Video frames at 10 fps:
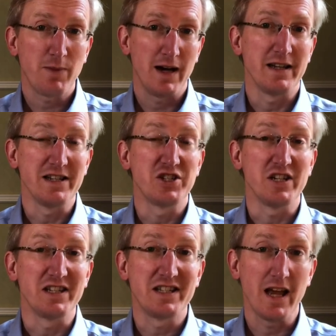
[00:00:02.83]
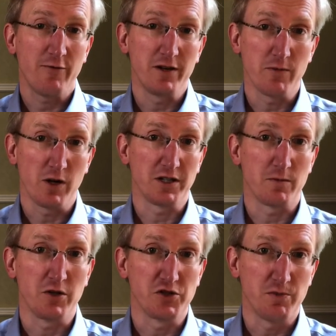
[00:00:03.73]
page is definitely one of the
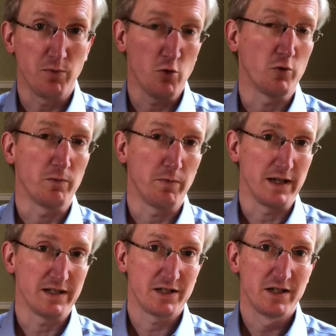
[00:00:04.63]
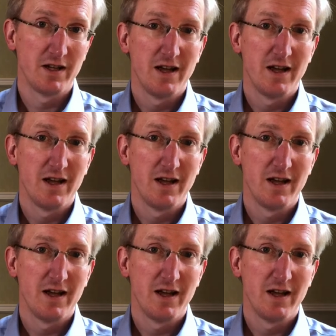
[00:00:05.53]
most important bits.